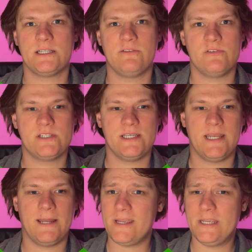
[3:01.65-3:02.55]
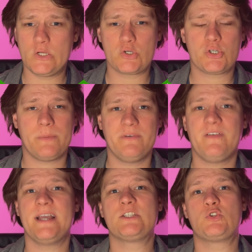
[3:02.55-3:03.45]
If you see that in your
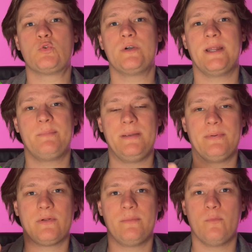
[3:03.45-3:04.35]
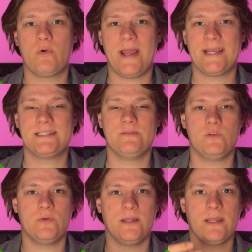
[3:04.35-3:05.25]
Shopify store that people are more active
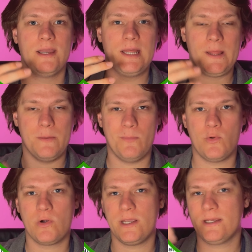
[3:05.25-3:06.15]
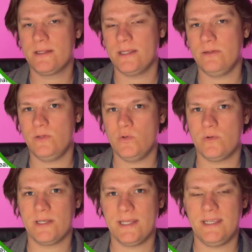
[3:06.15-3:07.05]
during the morning than
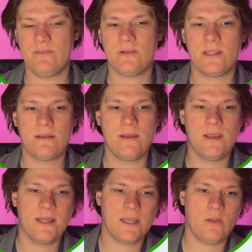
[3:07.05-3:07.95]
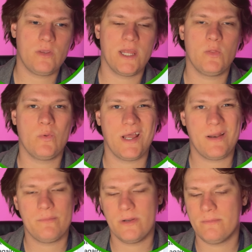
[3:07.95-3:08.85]
during the evening, then you can do
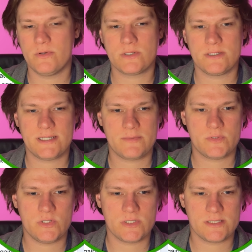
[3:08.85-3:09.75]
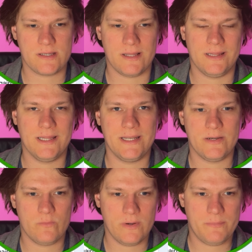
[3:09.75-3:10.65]
that. But most of the times we just let it
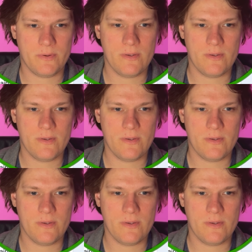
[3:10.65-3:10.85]
rip.